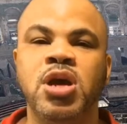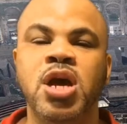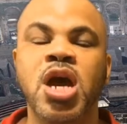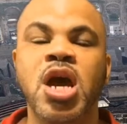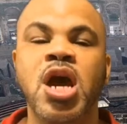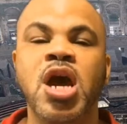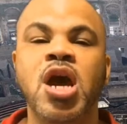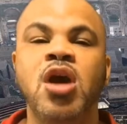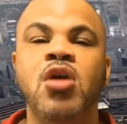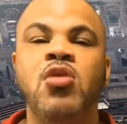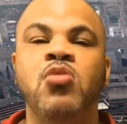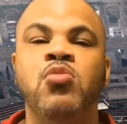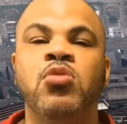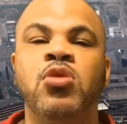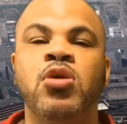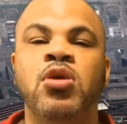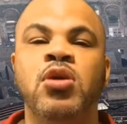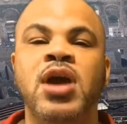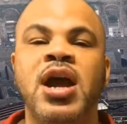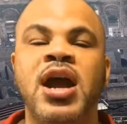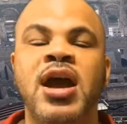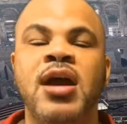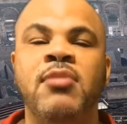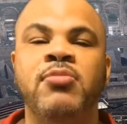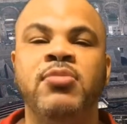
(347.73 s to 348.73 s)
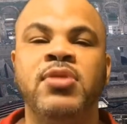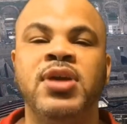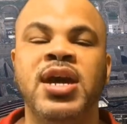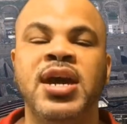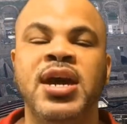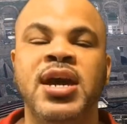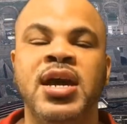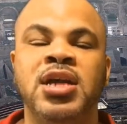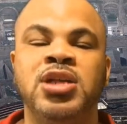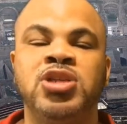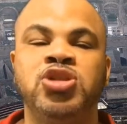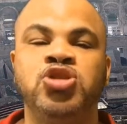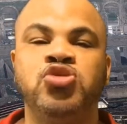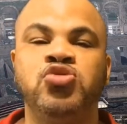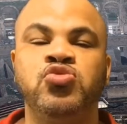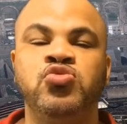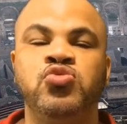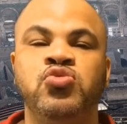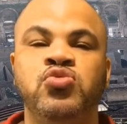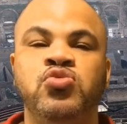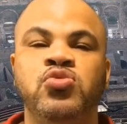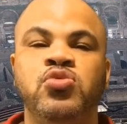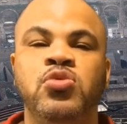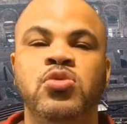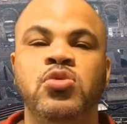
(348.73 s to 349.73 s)
where I would have had to
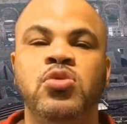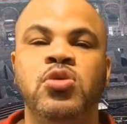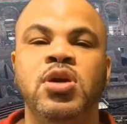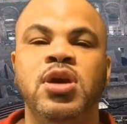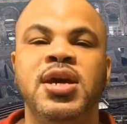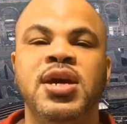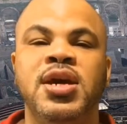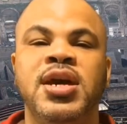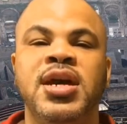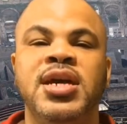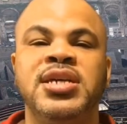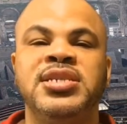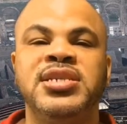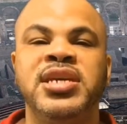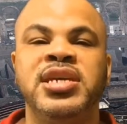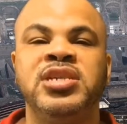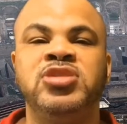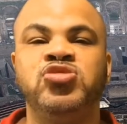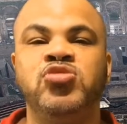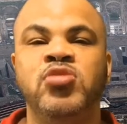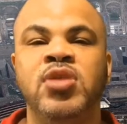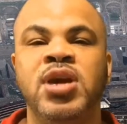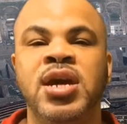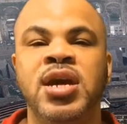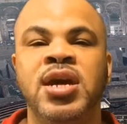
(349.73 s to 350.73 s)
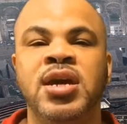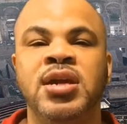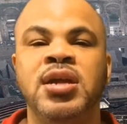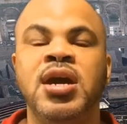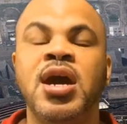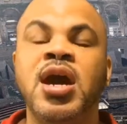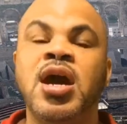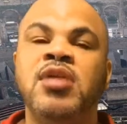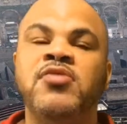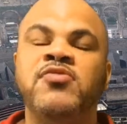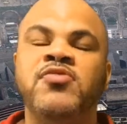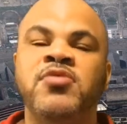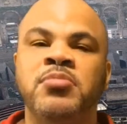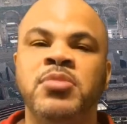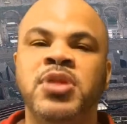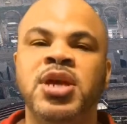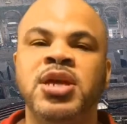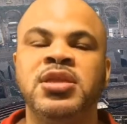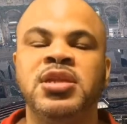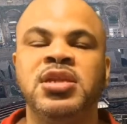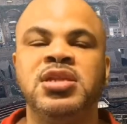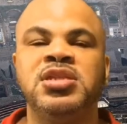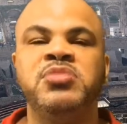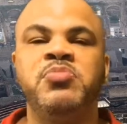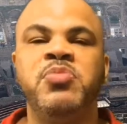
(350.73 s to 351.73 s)
catch a train from London to
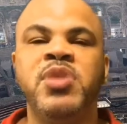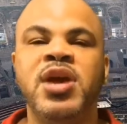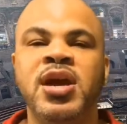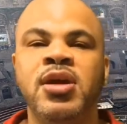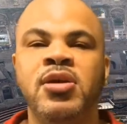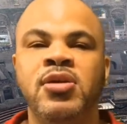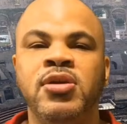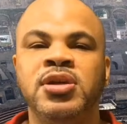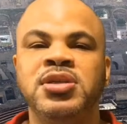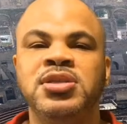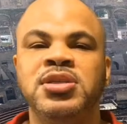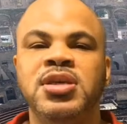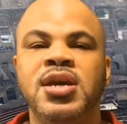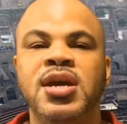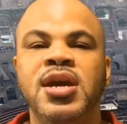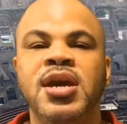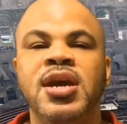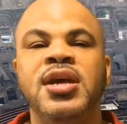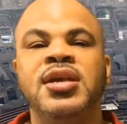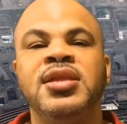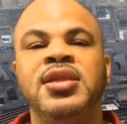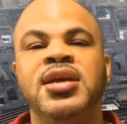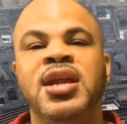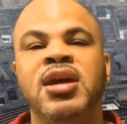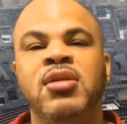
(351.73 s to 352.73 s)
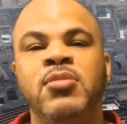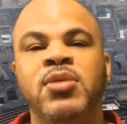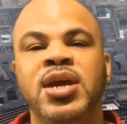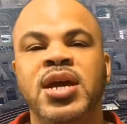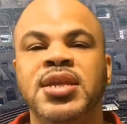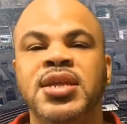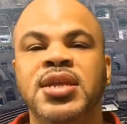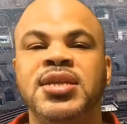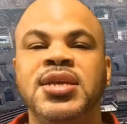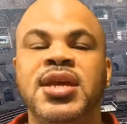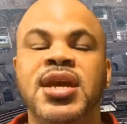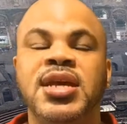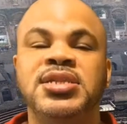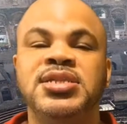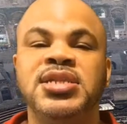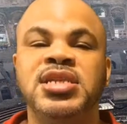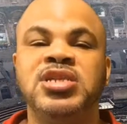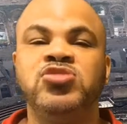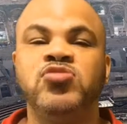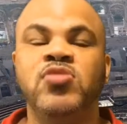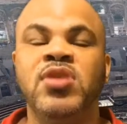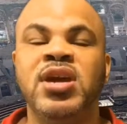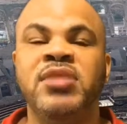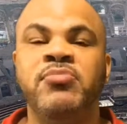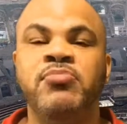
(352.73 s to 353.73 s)
Paris, and then I would have to catch a train
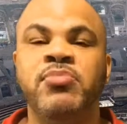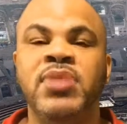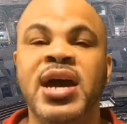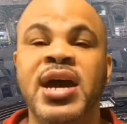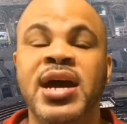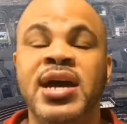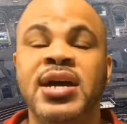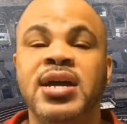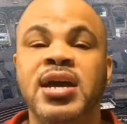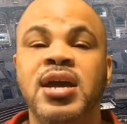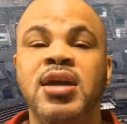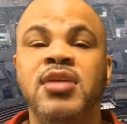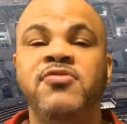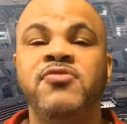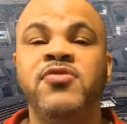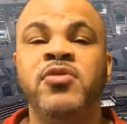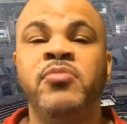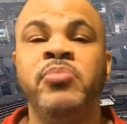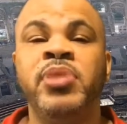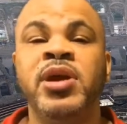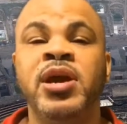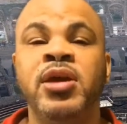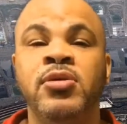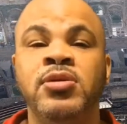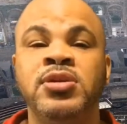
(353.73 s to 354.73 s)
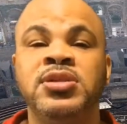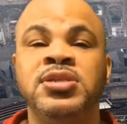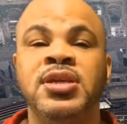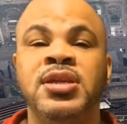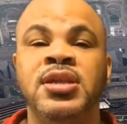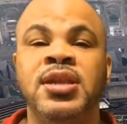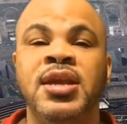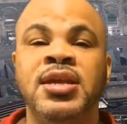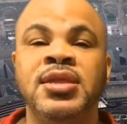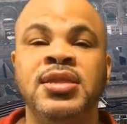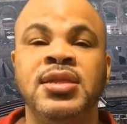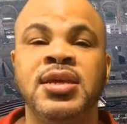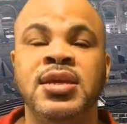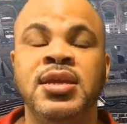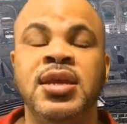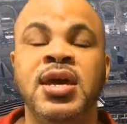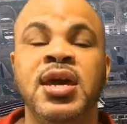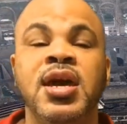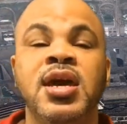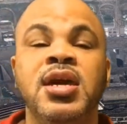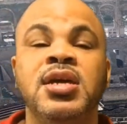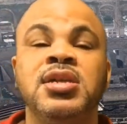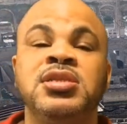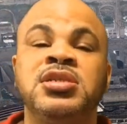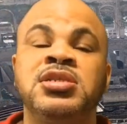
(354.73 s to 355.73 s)
back from Paris to London
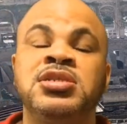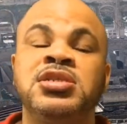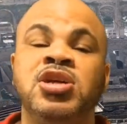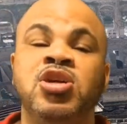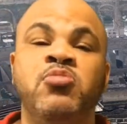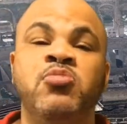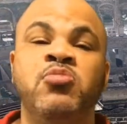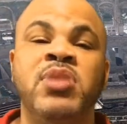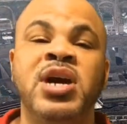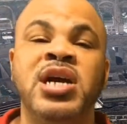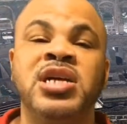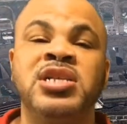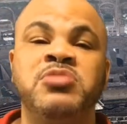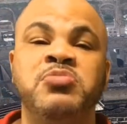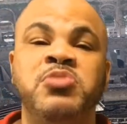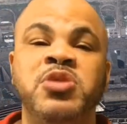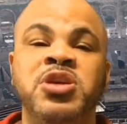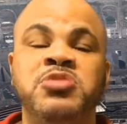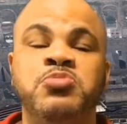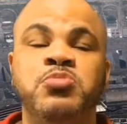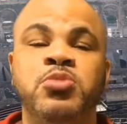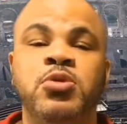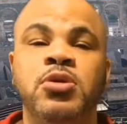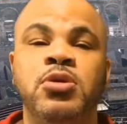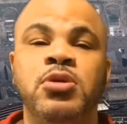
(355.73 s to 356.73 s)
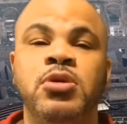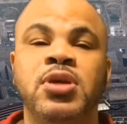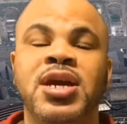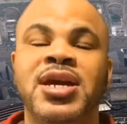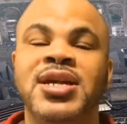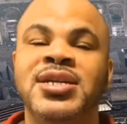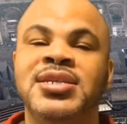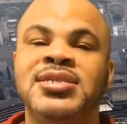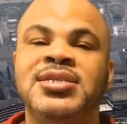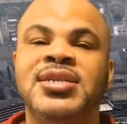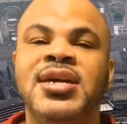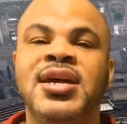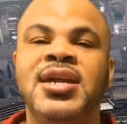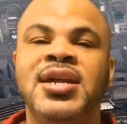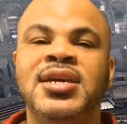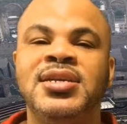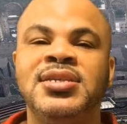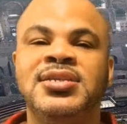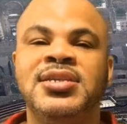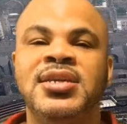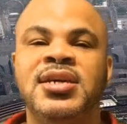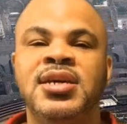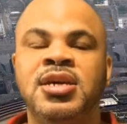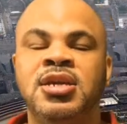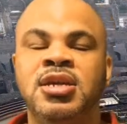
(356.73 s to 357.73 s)
just to go back to Pittsburgh. Instead, I said,
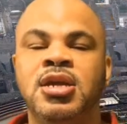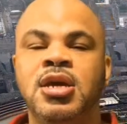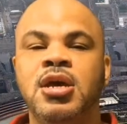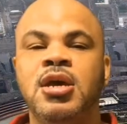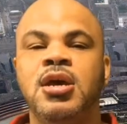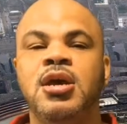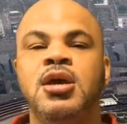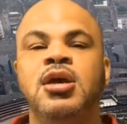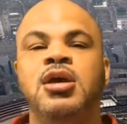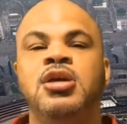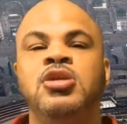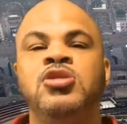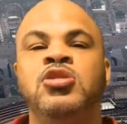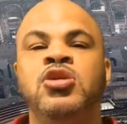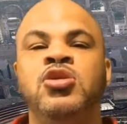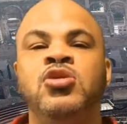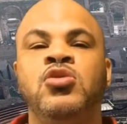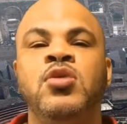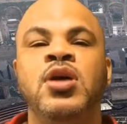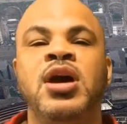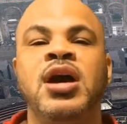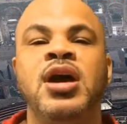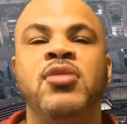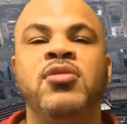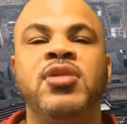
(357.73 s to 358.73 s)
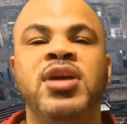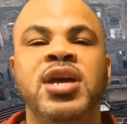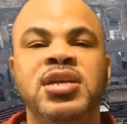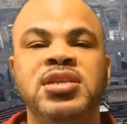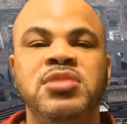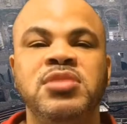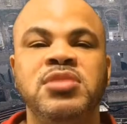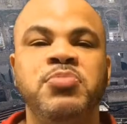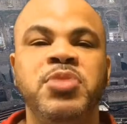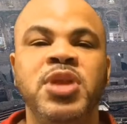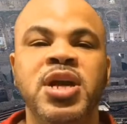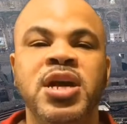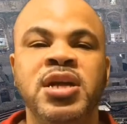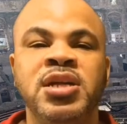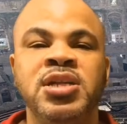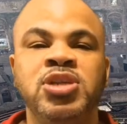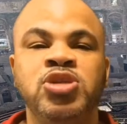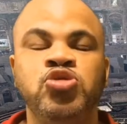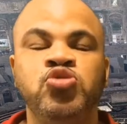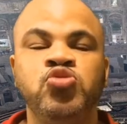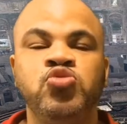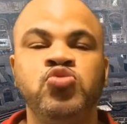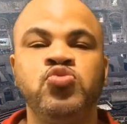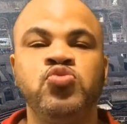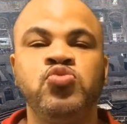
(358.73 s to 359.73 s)
I'll catch the plane to
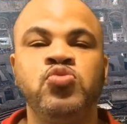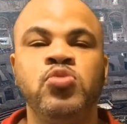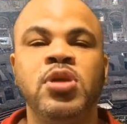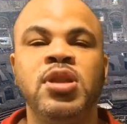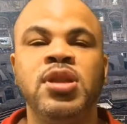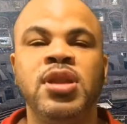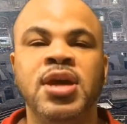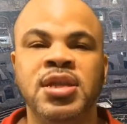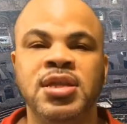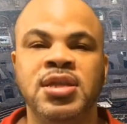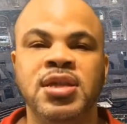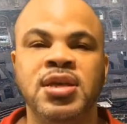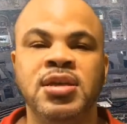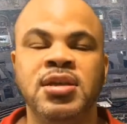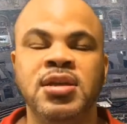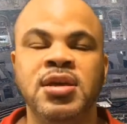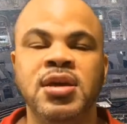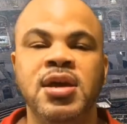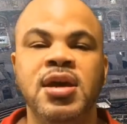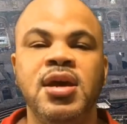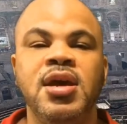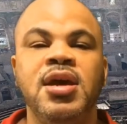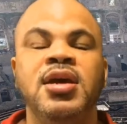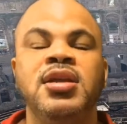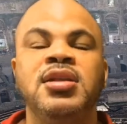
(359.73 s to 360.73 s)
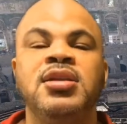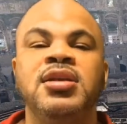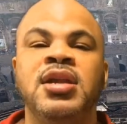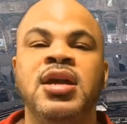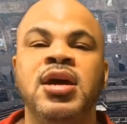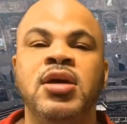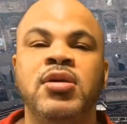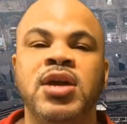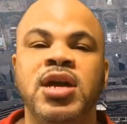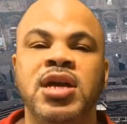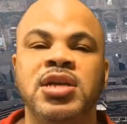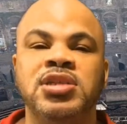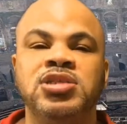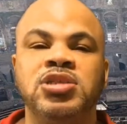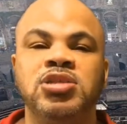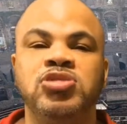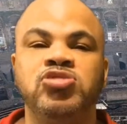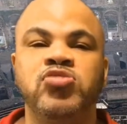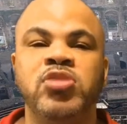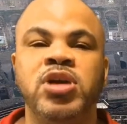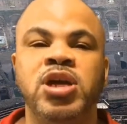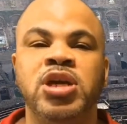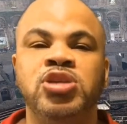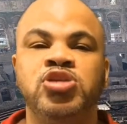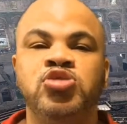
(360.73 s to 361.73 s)
London, then I'll catch the train
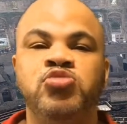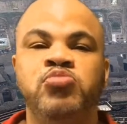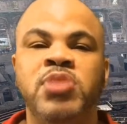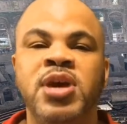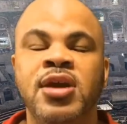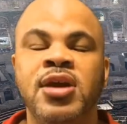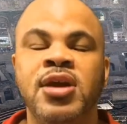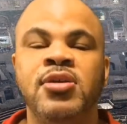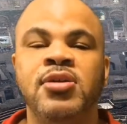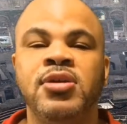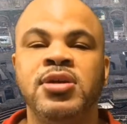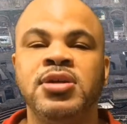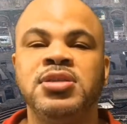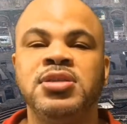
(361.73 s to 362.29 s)
to Paris,